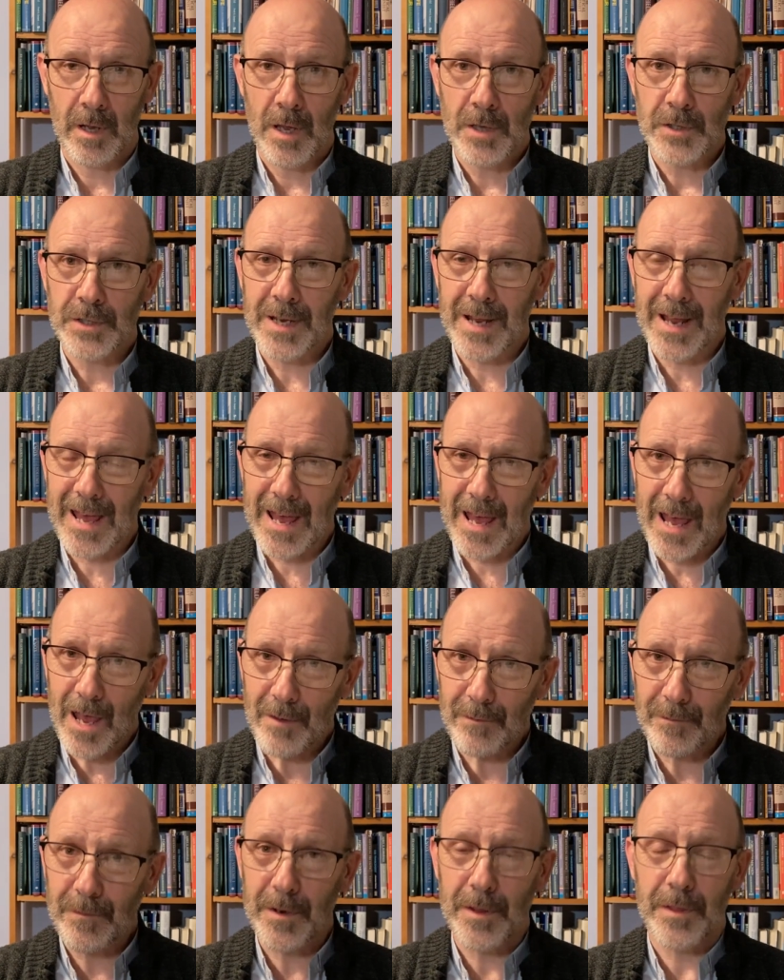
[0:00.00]
See,
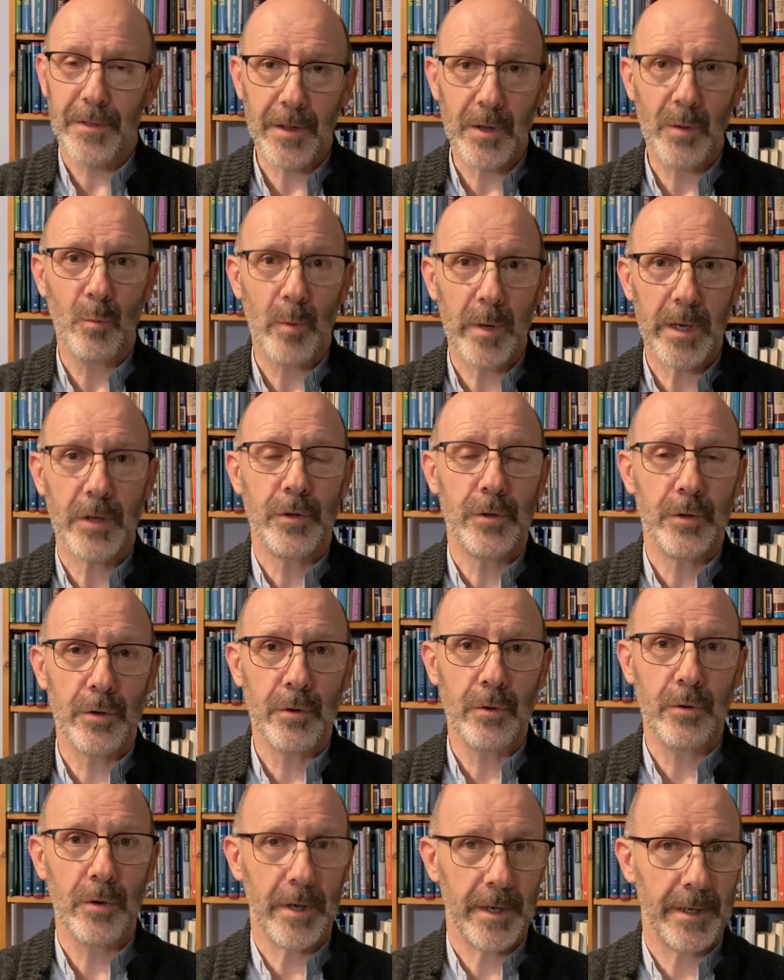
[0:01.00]
everything we do
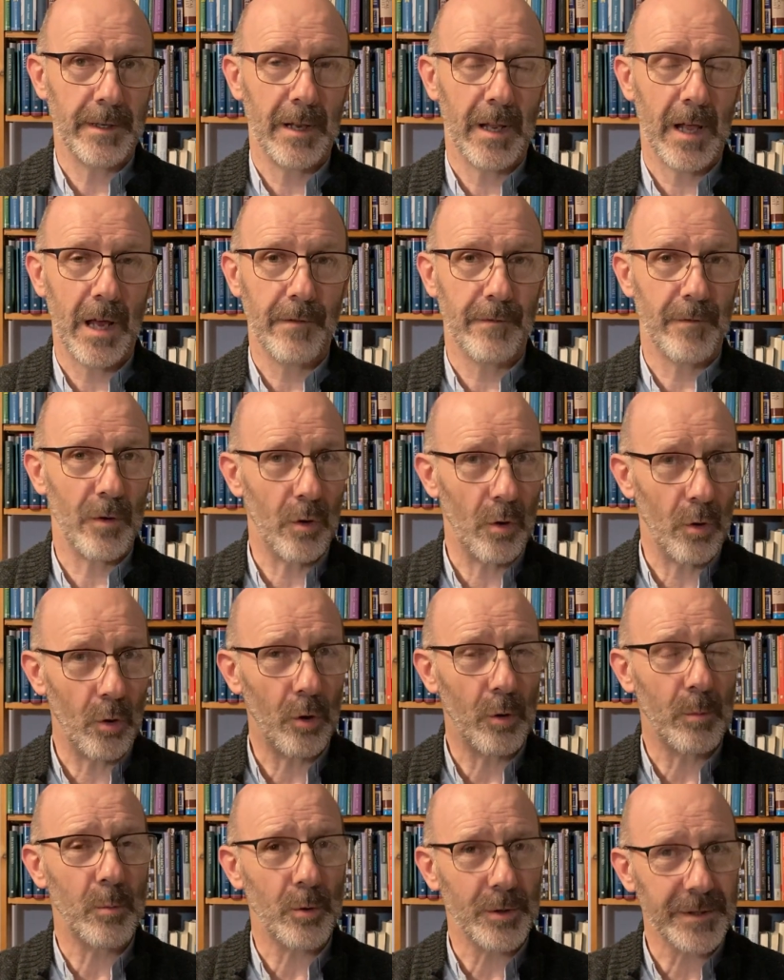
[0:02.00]
in life,
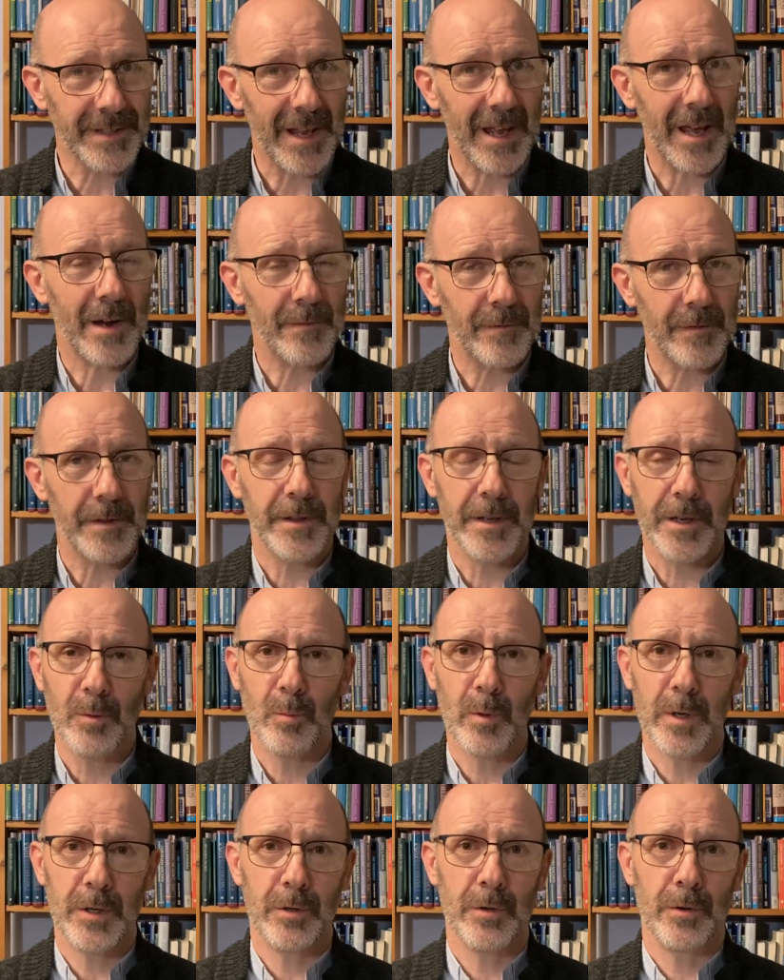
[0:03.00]
almost everything
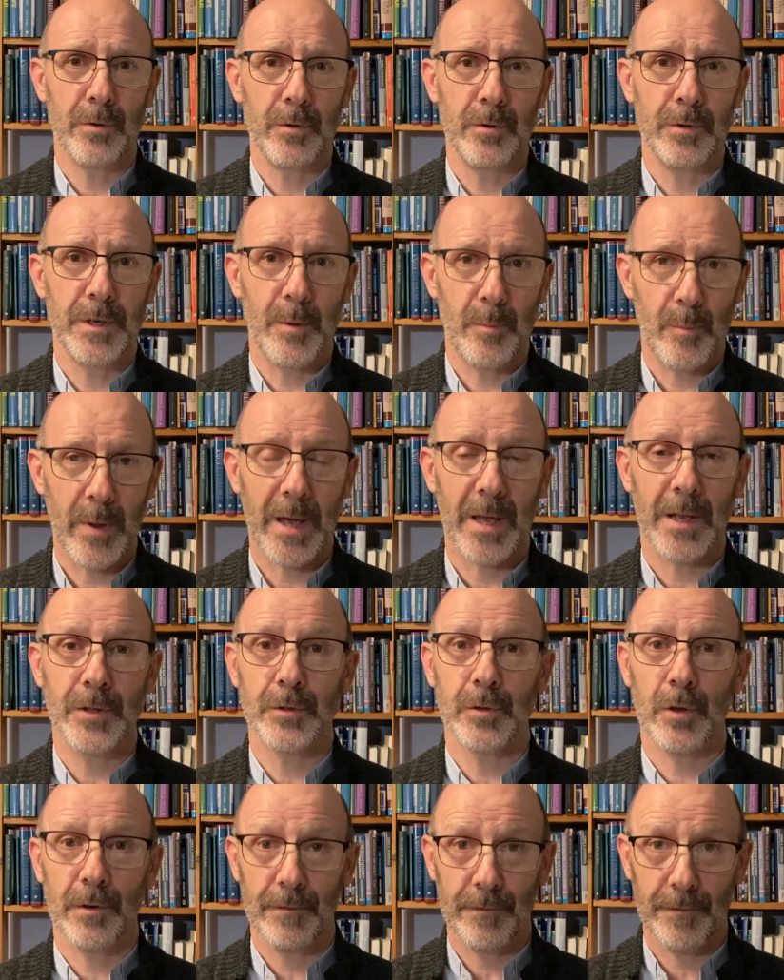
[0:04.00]
we do, depends
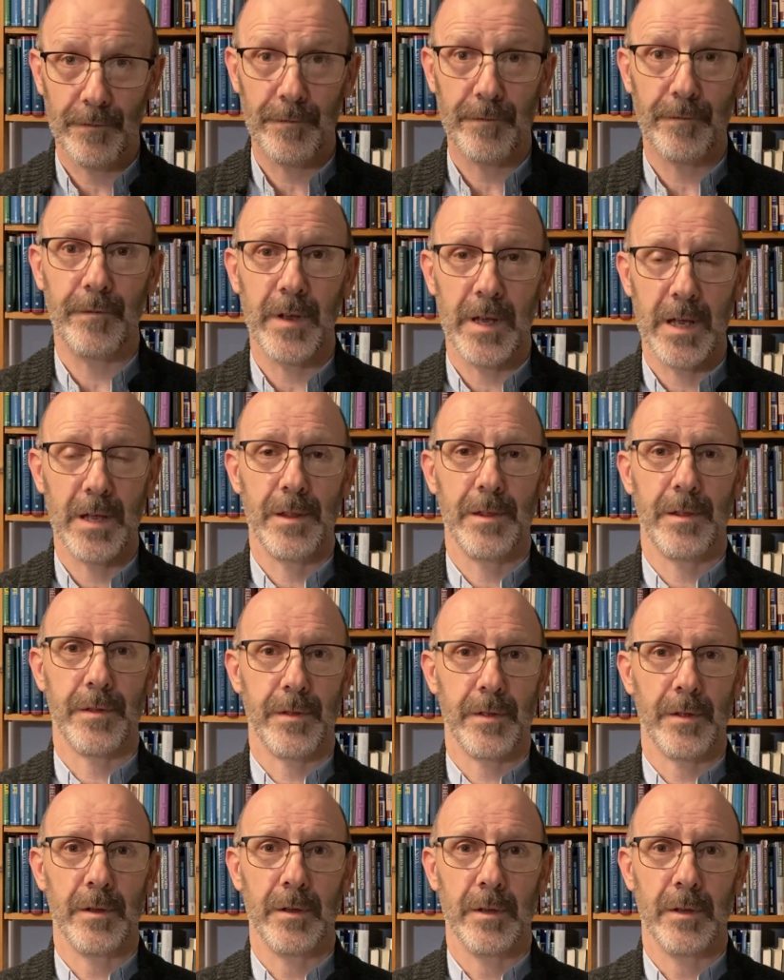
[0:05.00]
on faith